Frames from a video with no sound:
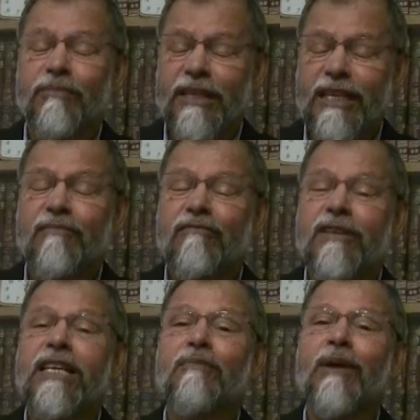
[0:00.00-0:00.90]
became
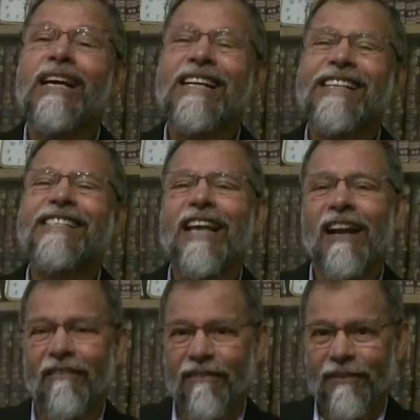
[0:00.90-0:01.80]
weak by
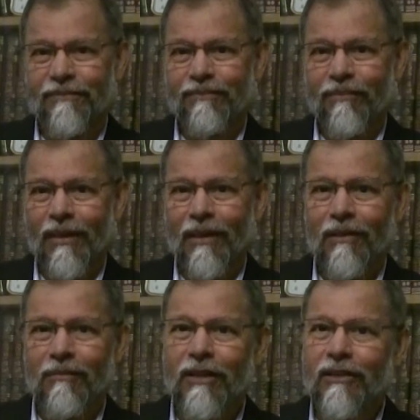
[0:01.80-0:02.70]
itself
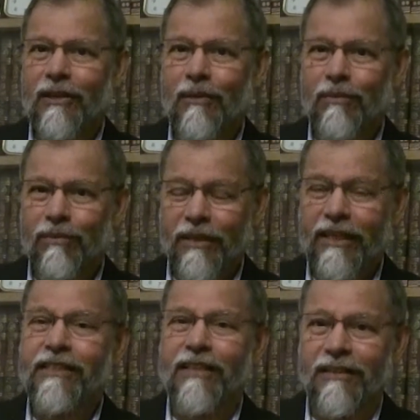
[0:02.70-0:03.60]
because of
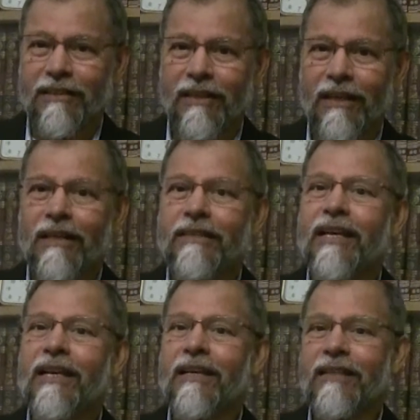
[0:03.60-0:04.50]
reasons.
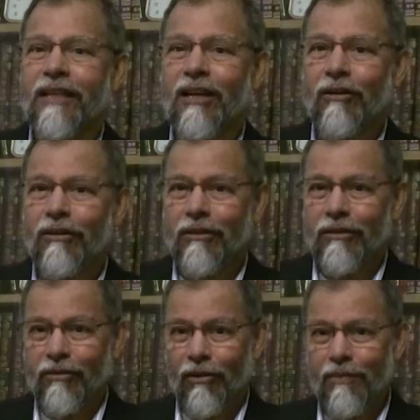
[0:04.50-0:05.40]
Say they
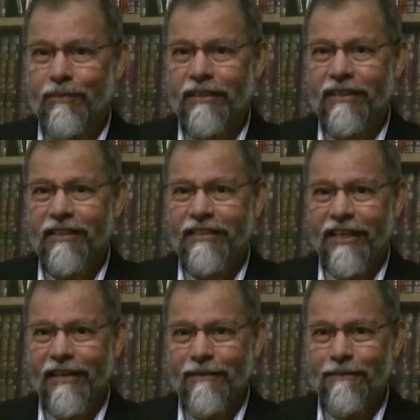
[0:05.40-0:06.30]
dropped the
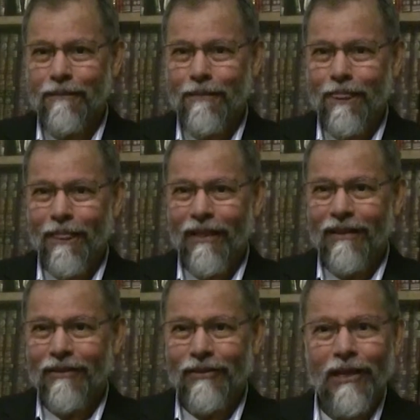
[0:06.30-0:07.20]
chain.
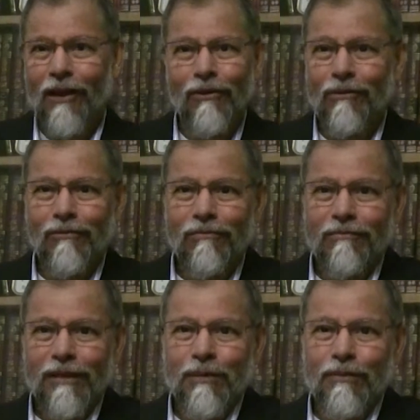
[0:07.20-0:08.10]
So now
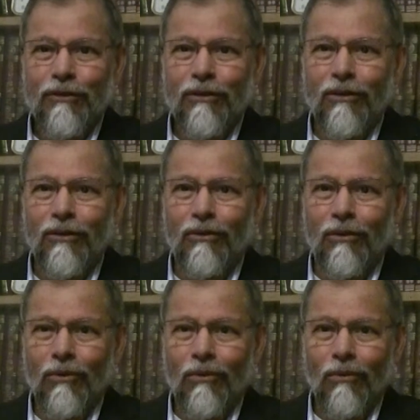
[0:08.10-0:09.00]
the people don't
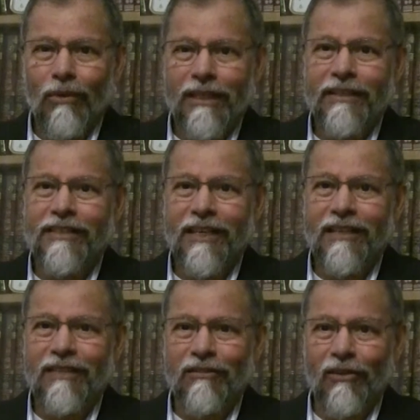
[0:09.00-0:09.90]
know what is said
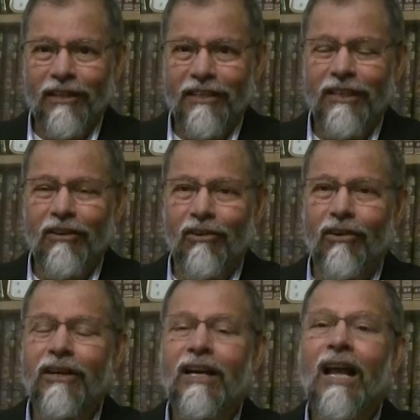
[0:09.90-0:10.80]
is authentic or
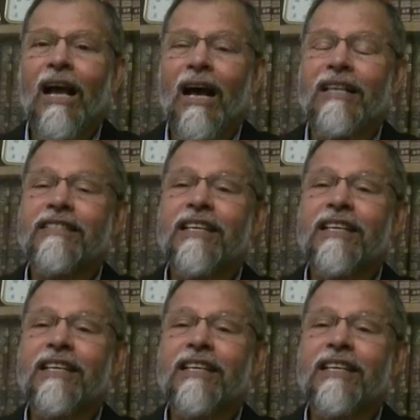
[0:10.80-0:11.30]
not. And